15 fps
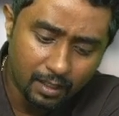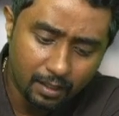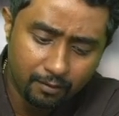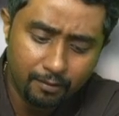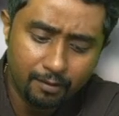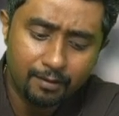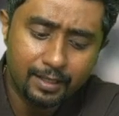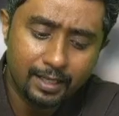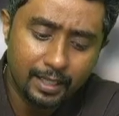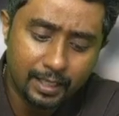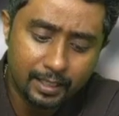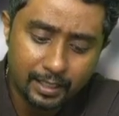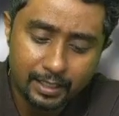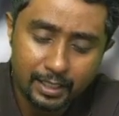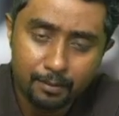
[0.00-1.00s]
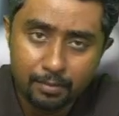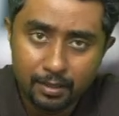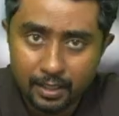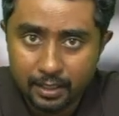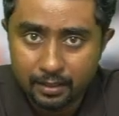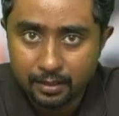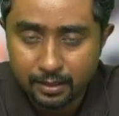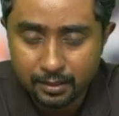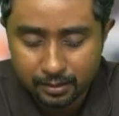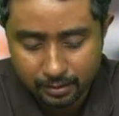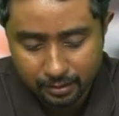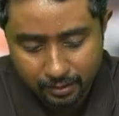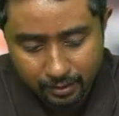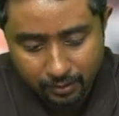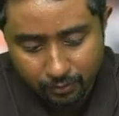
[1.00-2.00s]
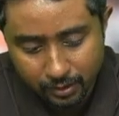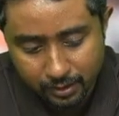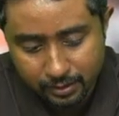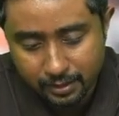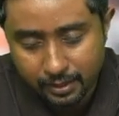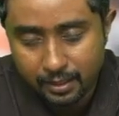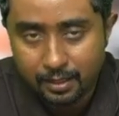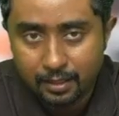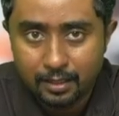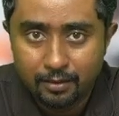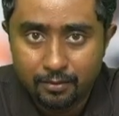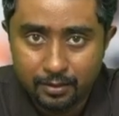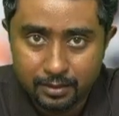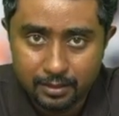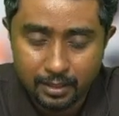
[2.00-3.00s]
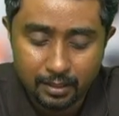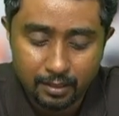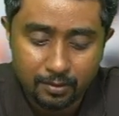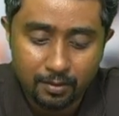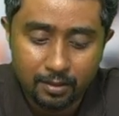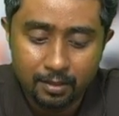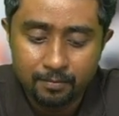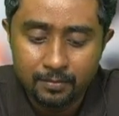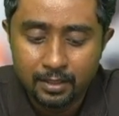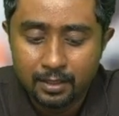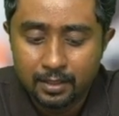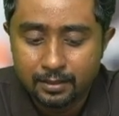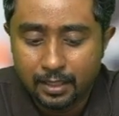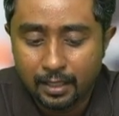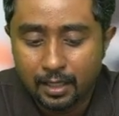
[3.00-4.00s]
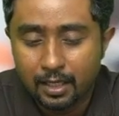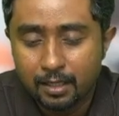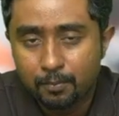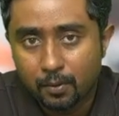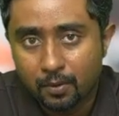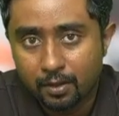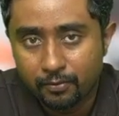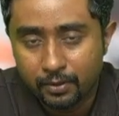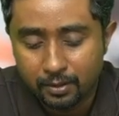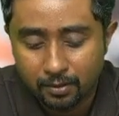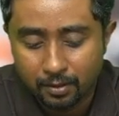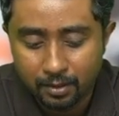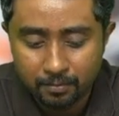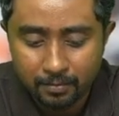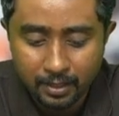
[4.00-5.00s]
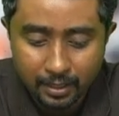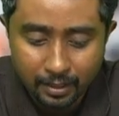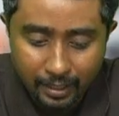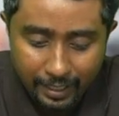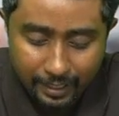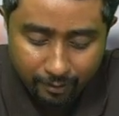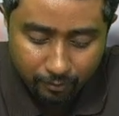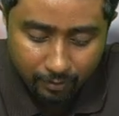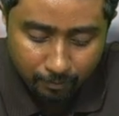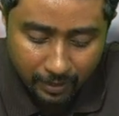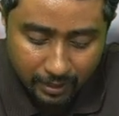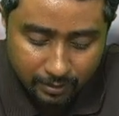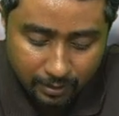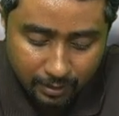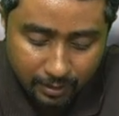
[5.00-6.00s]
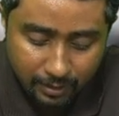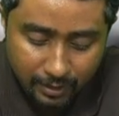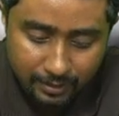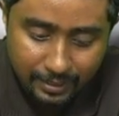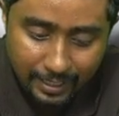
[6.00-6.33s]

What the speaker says: We will create a table like this. First year column, second profit column. I have mentioned it as